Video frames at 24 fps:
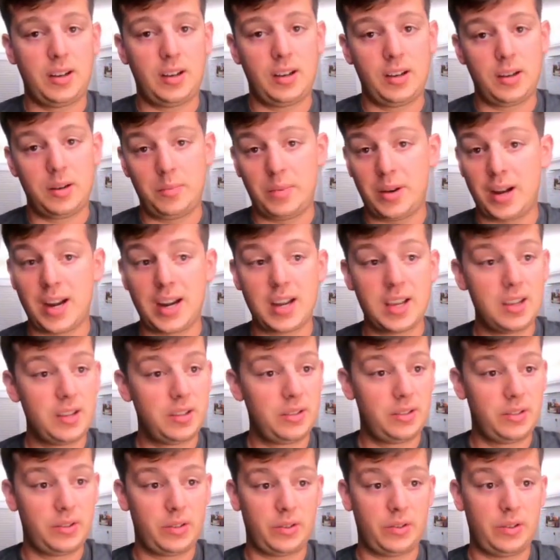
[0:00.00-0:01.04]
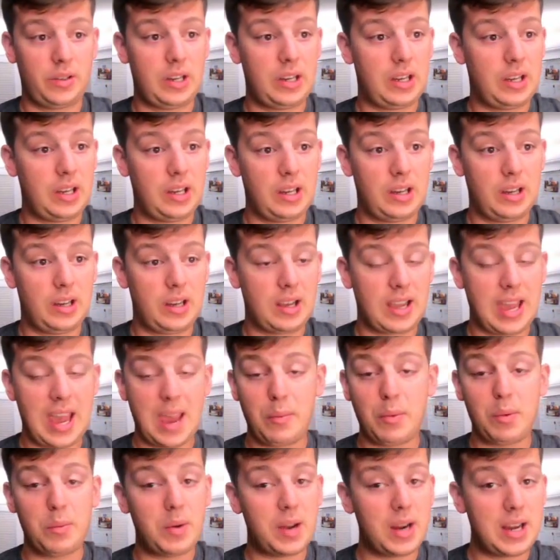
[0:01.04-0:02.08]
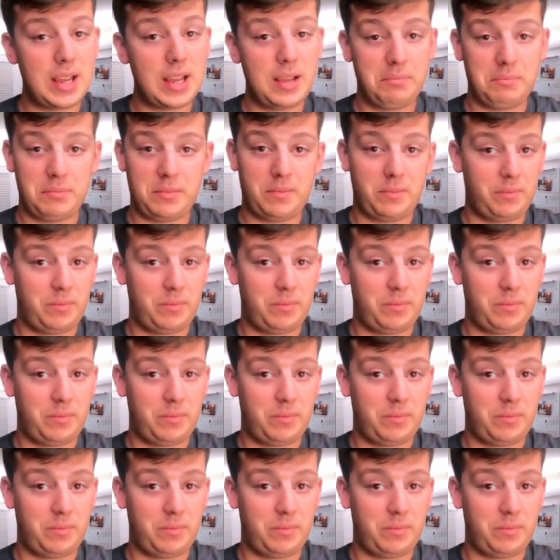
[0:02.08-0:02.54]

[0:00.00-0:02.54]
on a body, uh, a camera body,